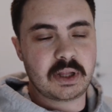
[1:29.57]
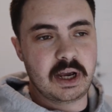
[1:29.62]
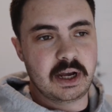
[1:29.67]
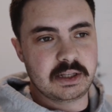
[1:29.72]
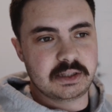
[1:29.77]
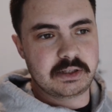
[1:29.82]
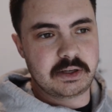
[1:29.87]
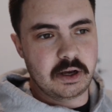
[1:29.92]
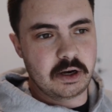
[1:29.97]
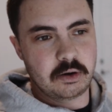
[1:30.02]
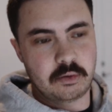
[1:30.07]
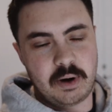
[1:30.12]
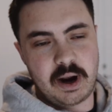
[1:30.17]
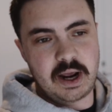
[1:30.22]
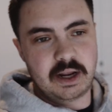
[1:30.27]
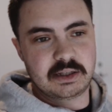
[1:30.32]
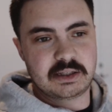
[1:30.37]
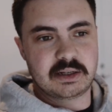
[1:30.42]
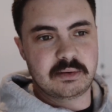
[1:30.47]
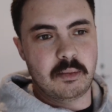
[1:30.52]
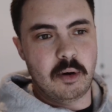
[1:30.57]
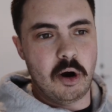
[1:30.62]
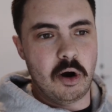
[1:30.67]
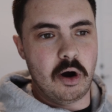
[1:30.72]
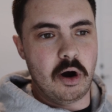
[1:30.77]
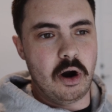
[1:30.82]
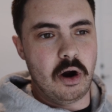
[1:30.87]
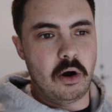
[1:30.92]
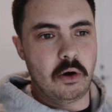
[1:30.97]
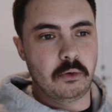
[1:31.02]
It's gonna rain
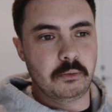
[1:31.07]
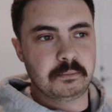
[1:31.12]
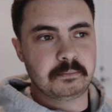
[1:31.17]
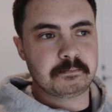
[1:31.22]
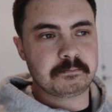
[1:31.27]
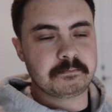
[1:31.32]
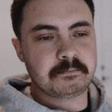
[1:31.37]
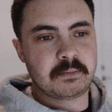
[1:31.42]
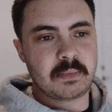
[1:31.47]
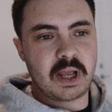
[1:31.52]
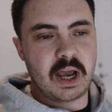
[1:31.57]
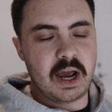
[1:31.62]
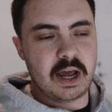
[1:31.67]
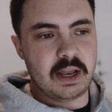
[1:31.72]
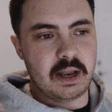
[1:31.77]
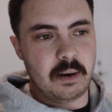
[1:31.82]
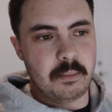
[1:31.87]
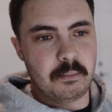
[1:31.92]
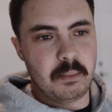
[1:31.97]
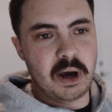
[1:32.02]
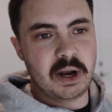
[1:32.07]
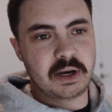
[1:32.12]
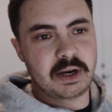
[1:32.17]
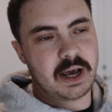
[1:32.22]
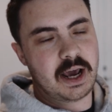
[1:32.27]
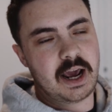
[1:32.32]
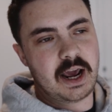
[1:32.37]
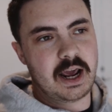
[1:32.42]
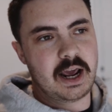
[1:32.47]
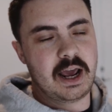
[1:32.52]
tomorrow, and then
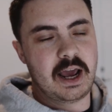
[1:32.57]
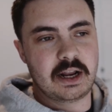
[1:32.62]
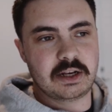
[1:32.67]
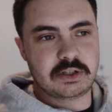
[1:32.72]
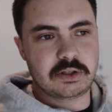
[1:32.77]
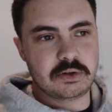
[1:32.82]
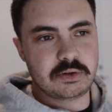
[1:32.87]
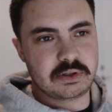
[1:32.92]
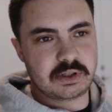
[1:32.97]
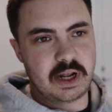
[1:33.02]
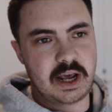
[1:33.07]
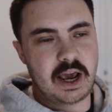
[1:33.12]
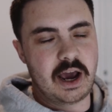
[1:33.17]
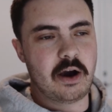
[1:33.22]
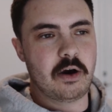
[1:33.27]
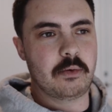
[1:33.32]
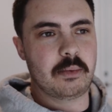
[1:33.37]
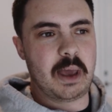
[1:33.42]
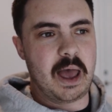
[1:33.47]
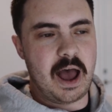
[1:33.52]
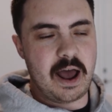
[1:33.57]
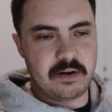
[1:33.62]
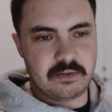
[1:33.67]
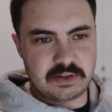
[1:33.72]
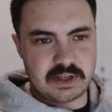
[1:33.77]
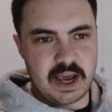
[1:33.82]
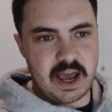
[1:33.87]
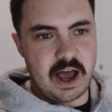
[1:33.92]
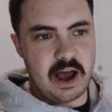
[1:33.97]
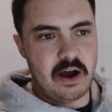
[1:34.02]
Monday and Tuesday I will be out of
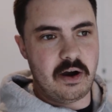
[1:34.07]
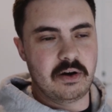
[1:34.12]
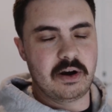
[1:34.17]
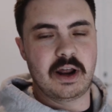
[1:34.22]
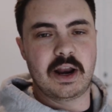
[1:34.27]
town,